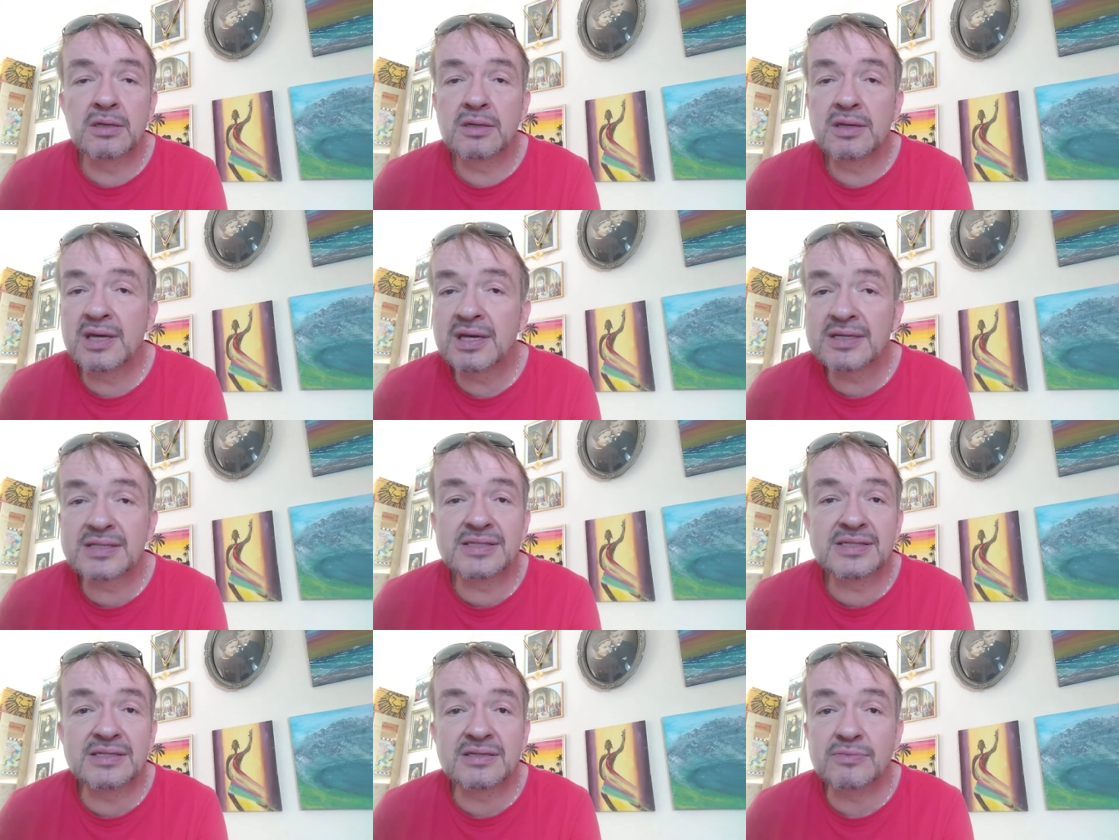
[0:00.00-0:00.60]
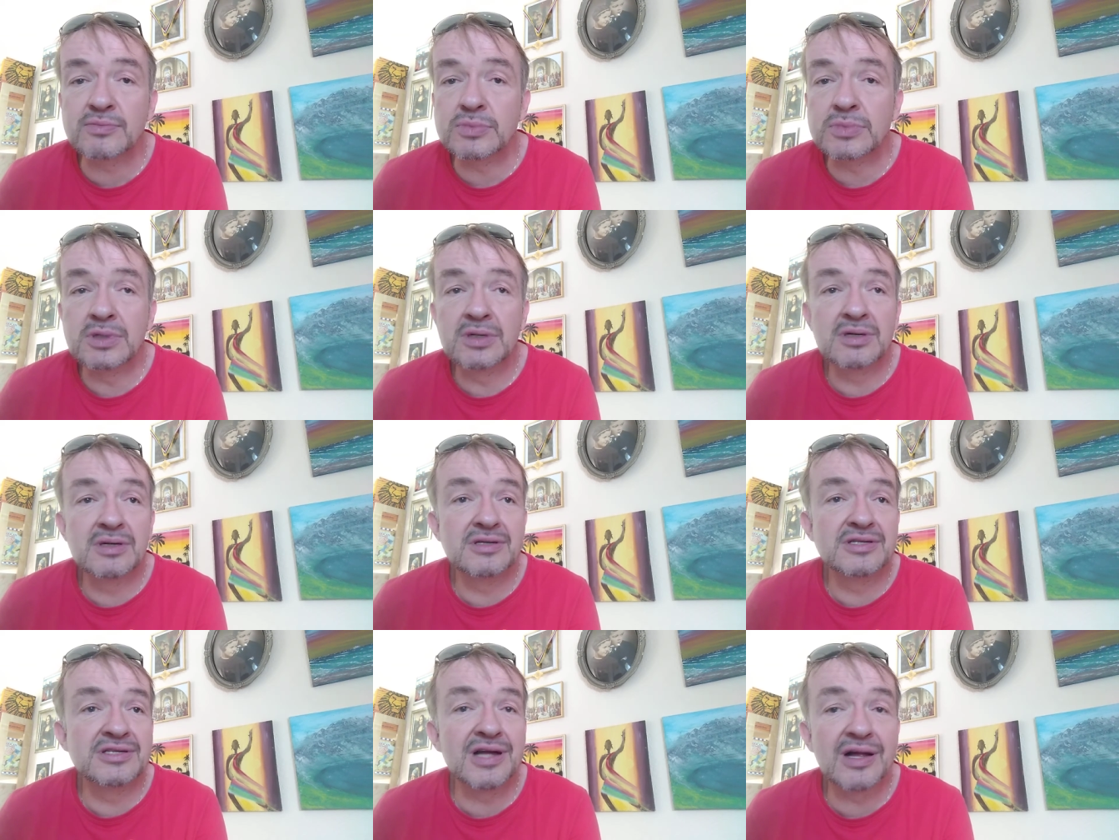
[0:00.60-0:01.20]
kiss them,
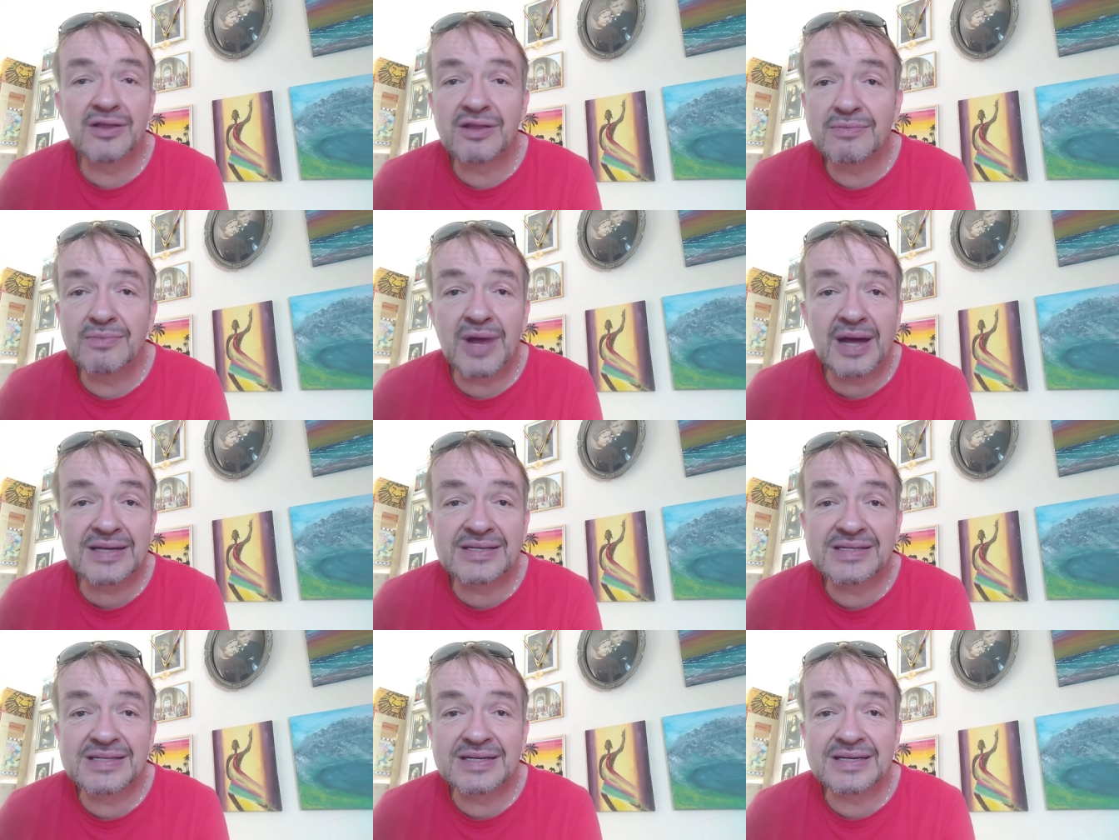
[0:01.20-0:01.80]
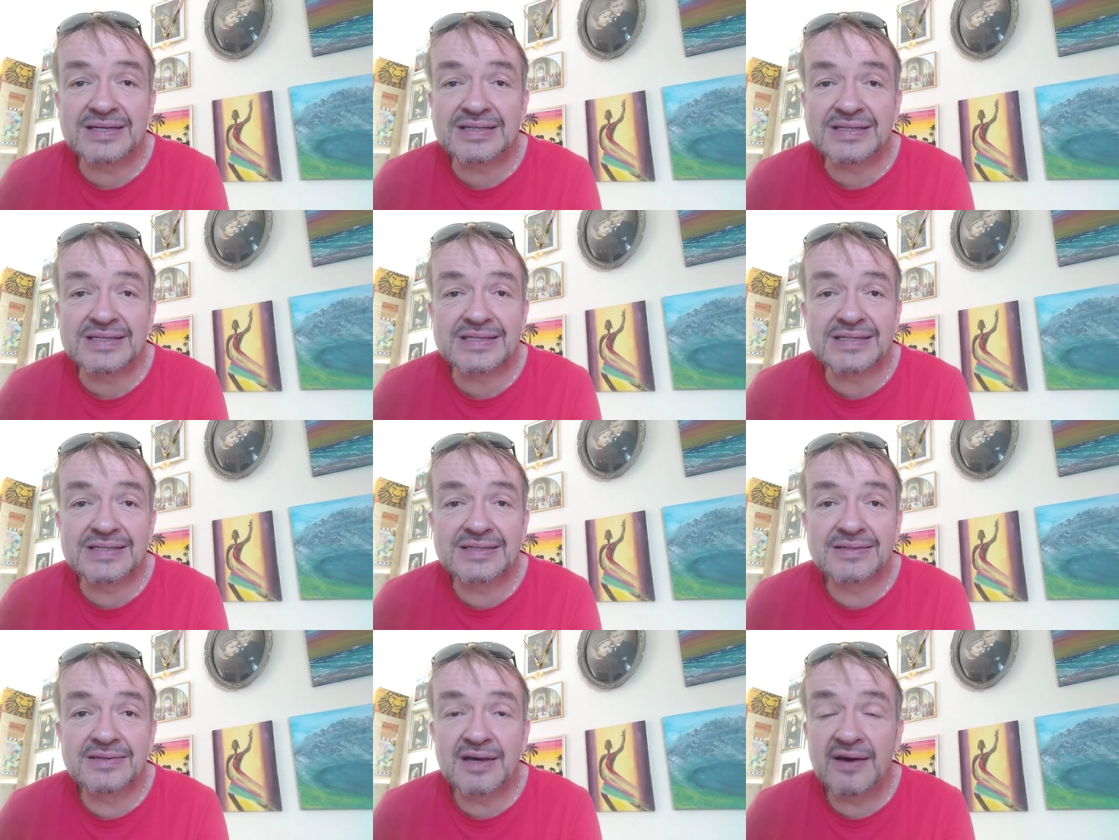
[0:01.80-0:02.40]
tell them nice
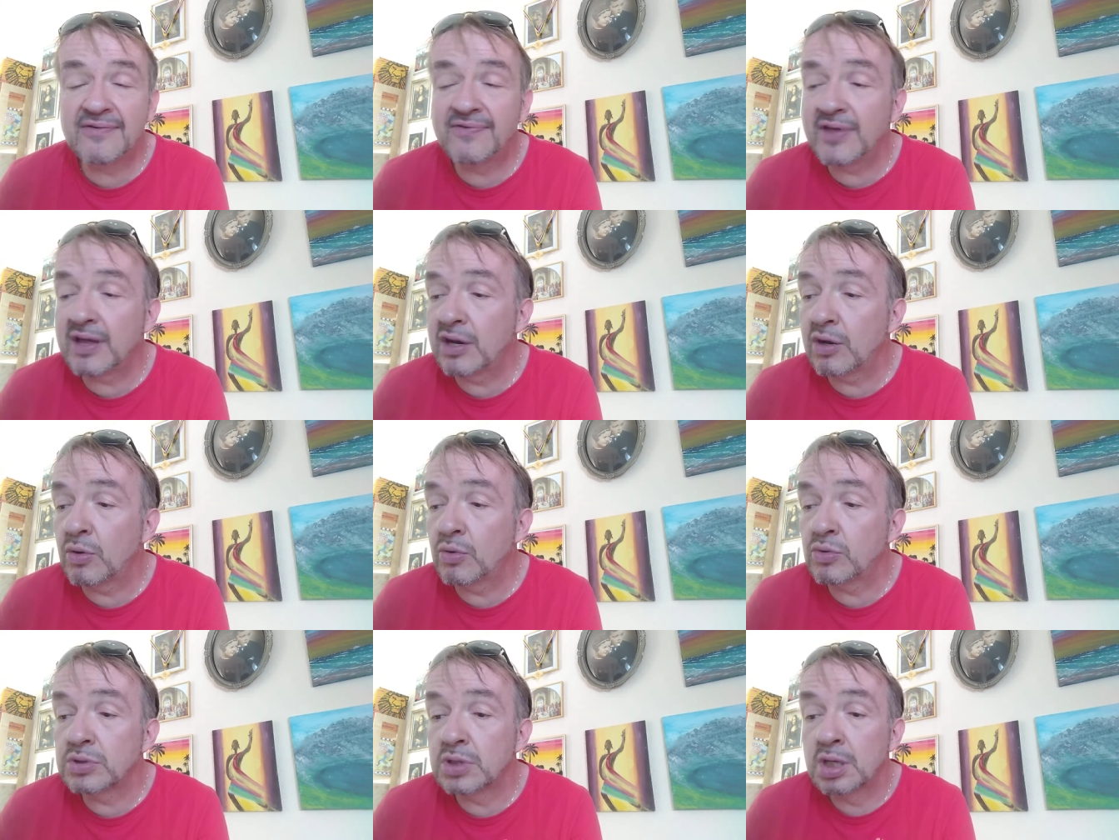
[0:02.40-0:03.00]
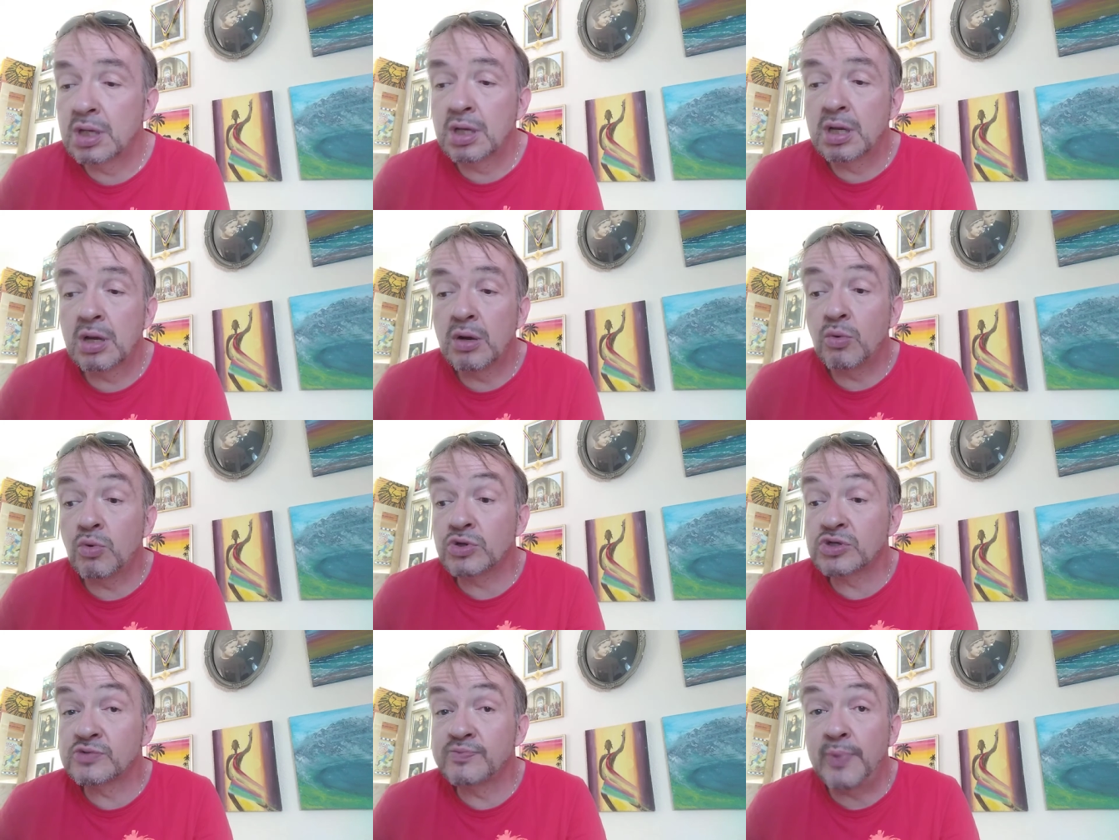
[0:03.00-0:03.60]
things. If they don't
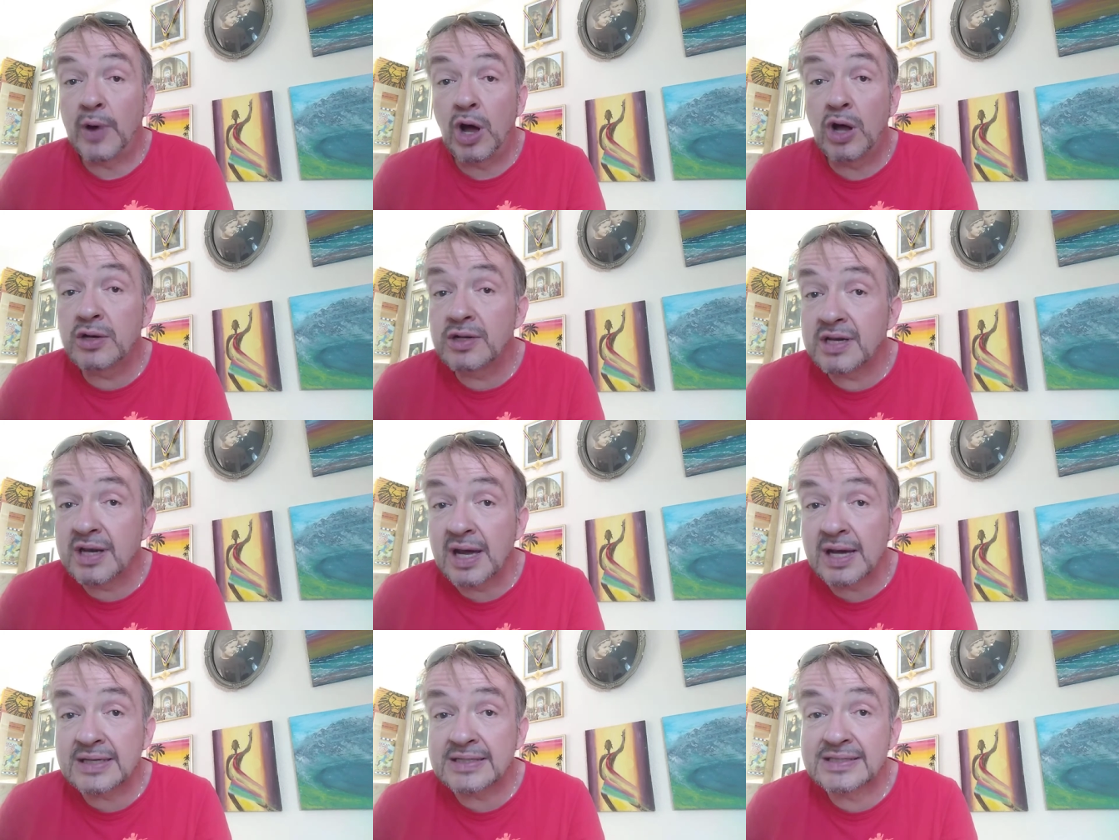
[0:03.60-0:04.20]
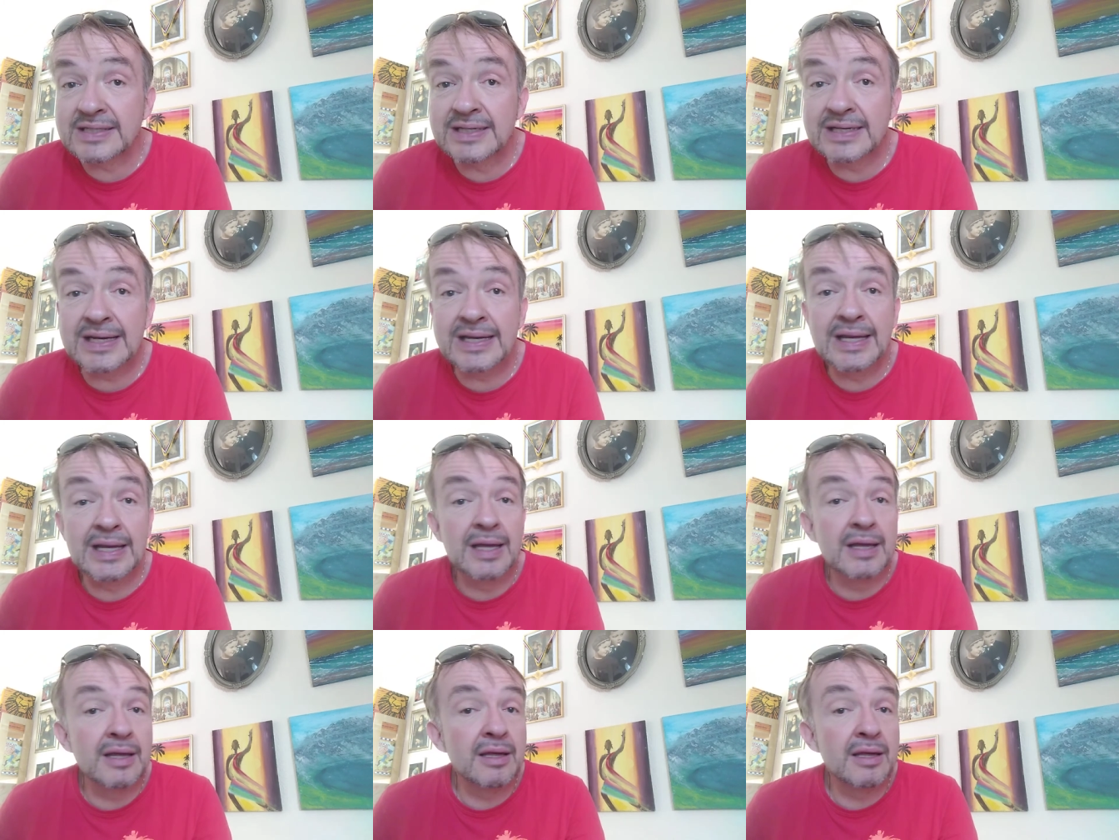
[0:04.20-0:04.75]
respond nicely,